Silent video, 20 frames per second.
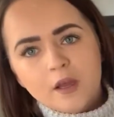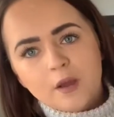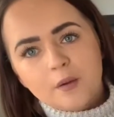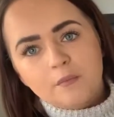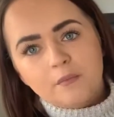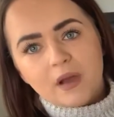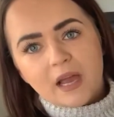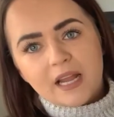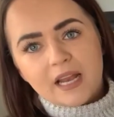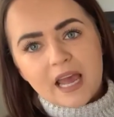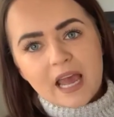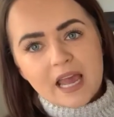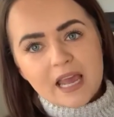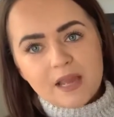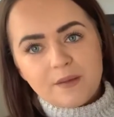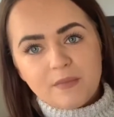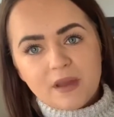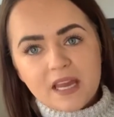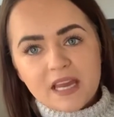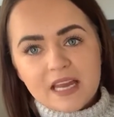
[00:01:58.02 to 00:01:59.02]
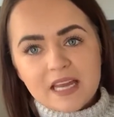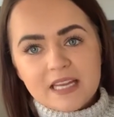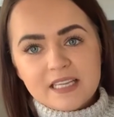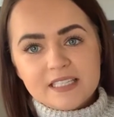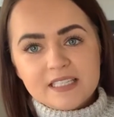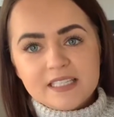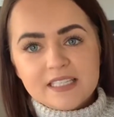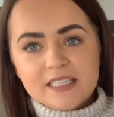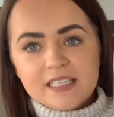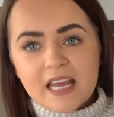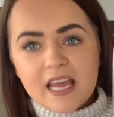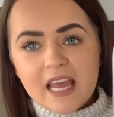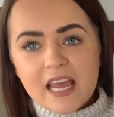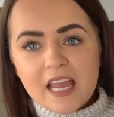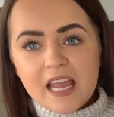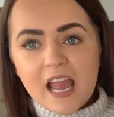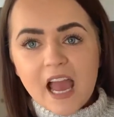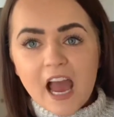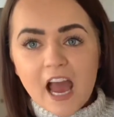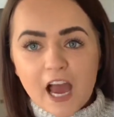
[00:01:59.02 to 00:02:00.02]
My name is
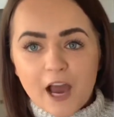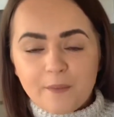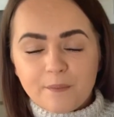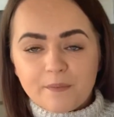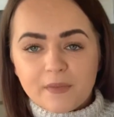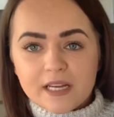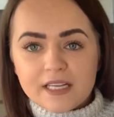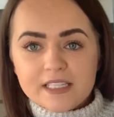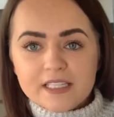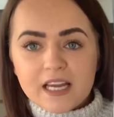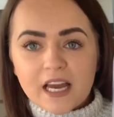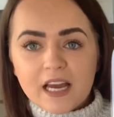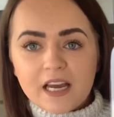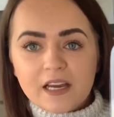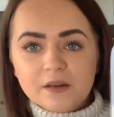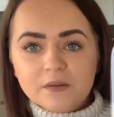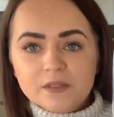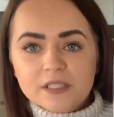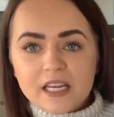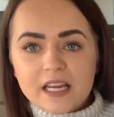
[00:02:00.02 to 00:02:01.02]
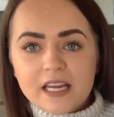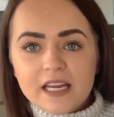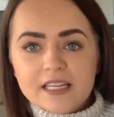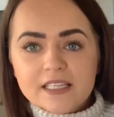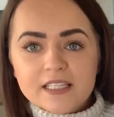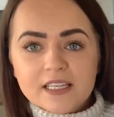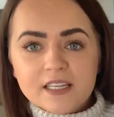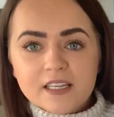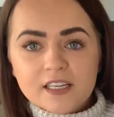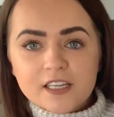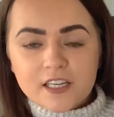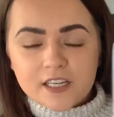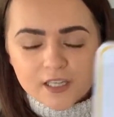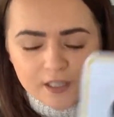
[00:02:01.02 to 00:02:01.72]
C and my sound is K.